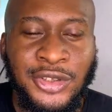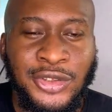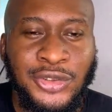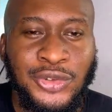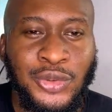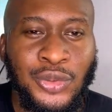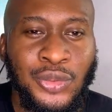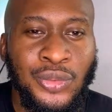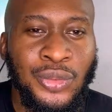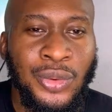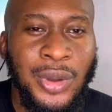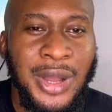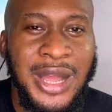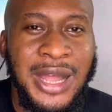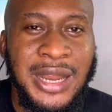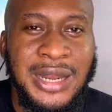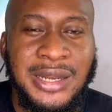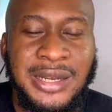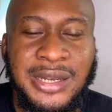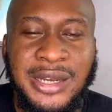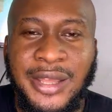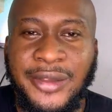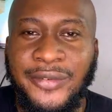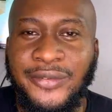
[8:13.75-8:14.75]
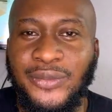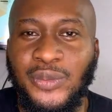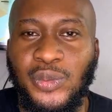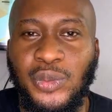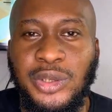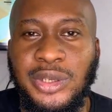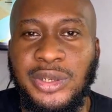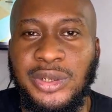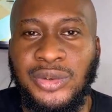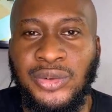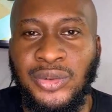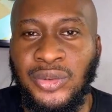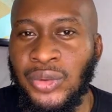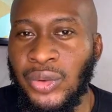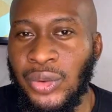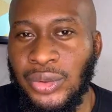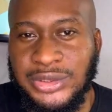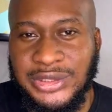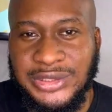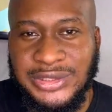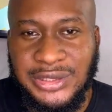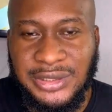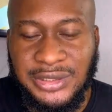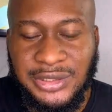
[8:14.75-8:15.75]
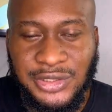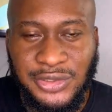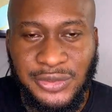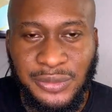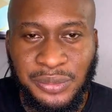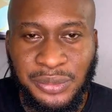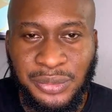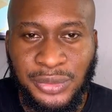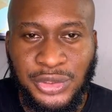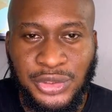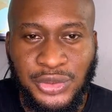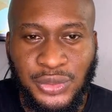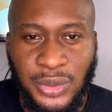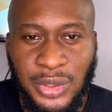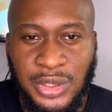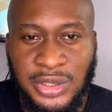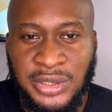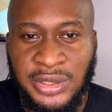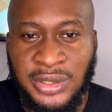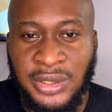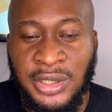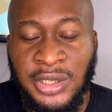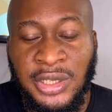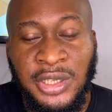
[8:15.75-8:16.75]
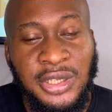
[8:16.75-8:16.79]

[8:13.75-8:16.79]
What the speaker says: you are left with nothing spiritually.